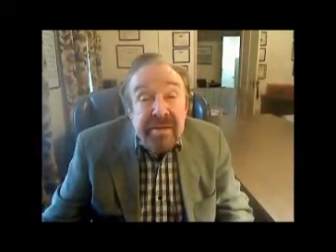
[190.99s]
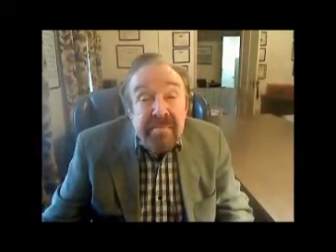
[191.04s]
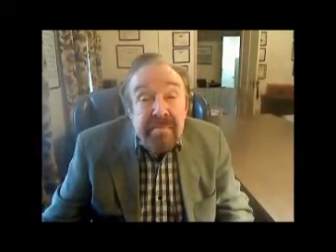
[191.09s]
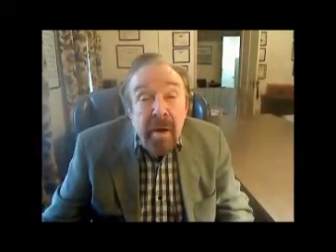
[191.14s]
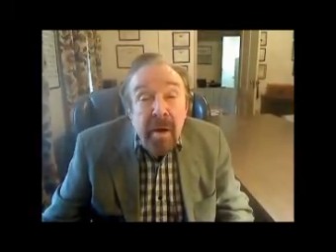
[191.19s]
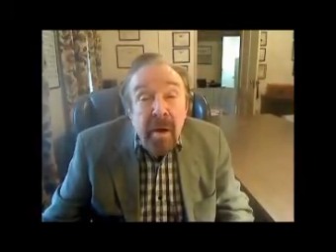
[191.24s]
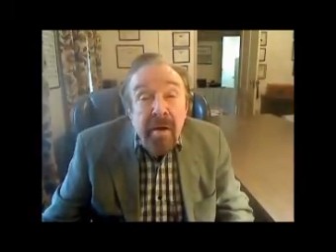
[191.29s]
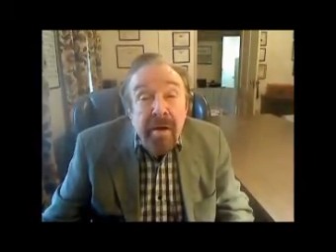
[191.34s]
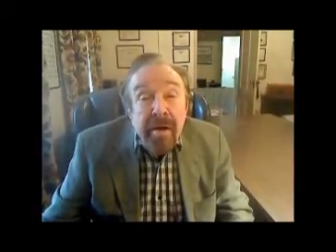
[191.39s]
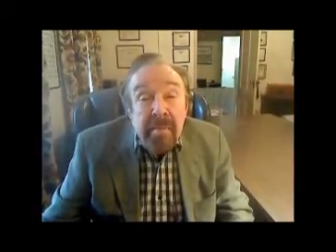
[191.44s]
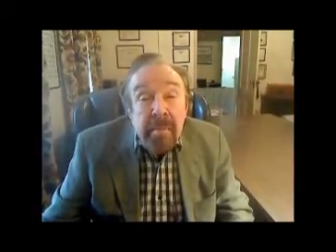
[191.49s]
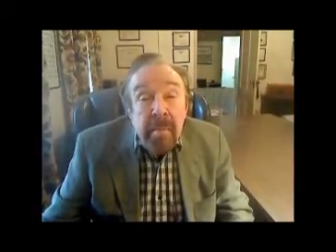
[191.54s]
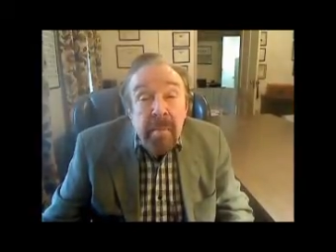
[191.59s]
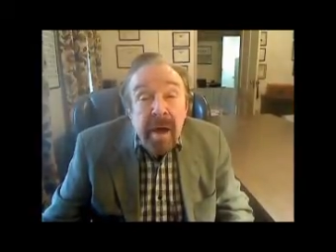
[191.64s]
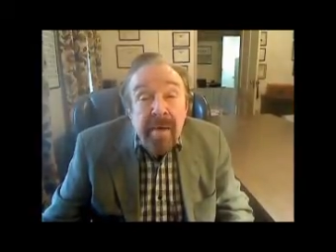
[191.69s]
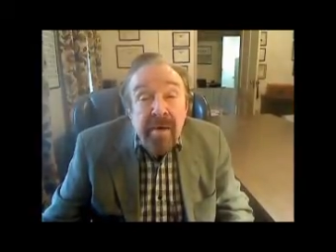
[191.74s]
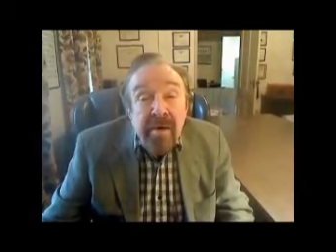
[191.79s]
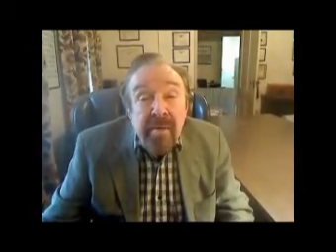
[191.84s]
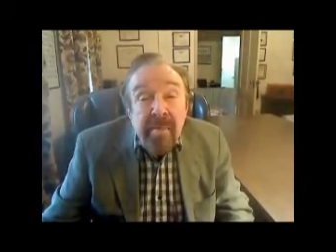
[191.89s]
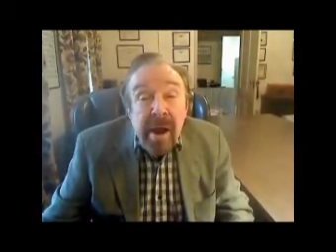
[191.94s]
Barnum
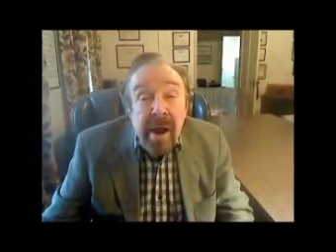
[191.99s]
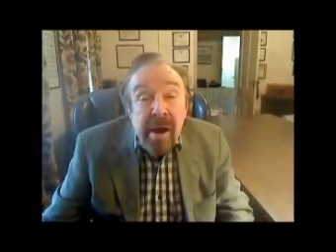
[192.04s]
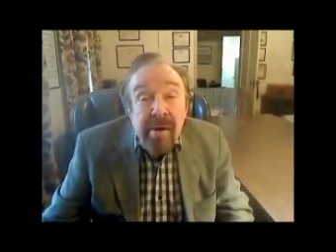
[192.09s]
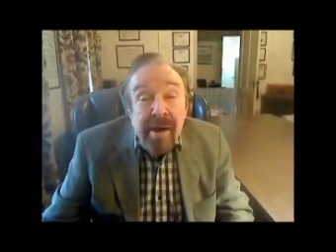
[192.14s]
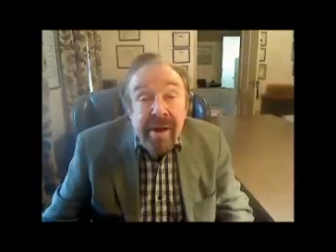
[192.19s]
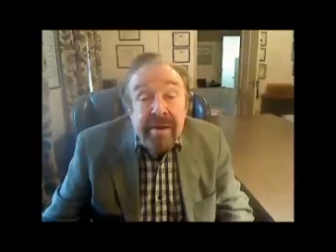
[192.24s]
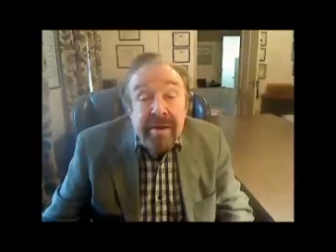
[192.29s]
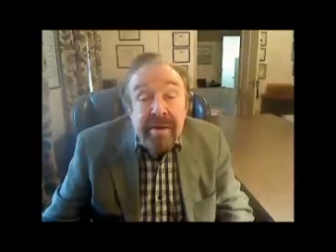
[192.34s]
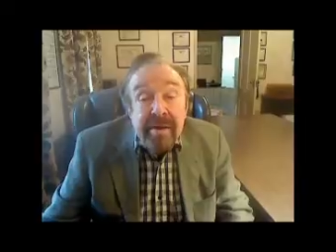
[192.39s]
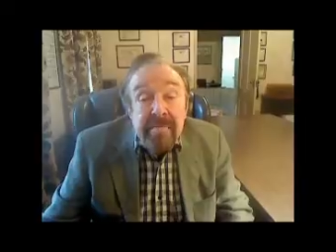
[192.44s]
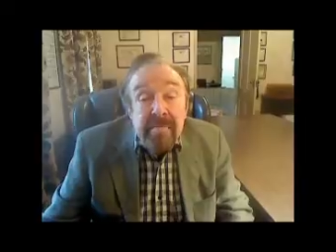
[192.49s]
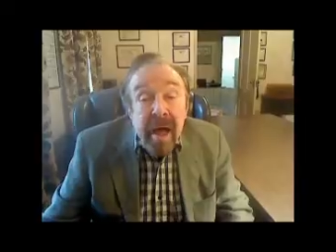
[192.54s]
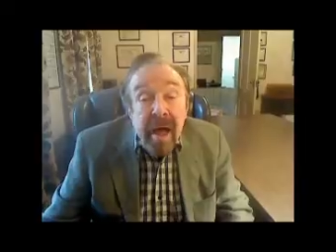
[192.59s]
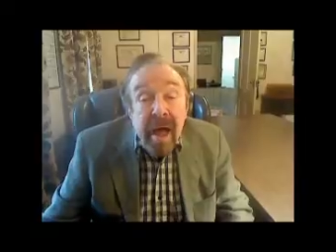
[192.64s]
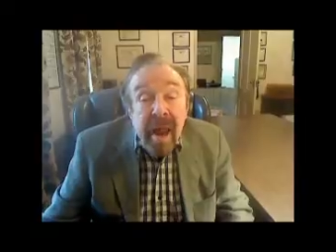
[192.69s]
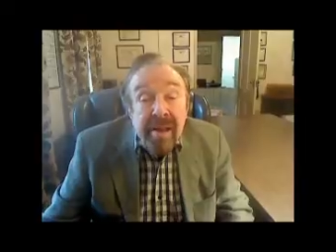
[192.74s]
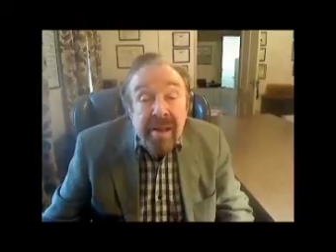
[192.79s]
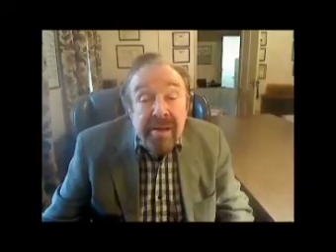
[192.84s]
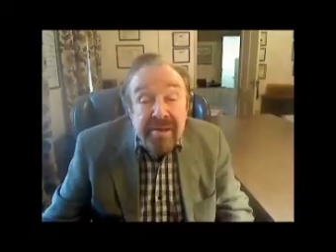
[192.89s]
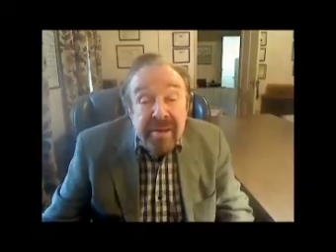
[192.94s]
of American
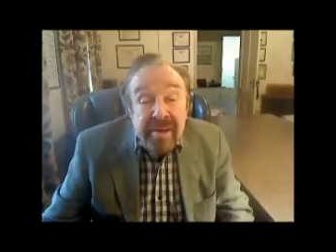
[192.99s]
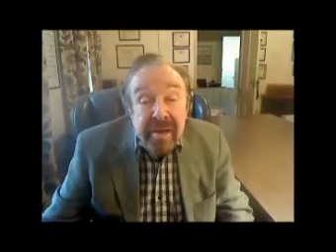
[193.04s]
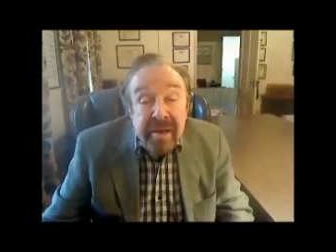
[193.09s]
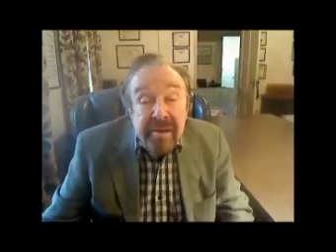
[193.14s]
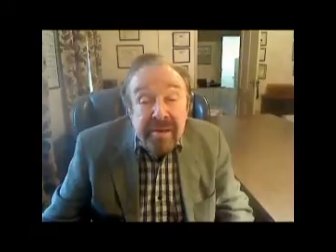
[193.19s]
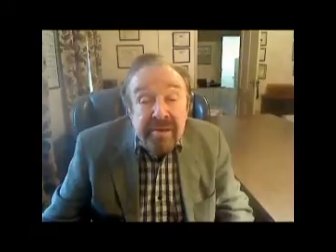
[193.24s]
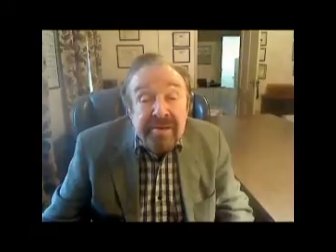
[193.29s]
politics,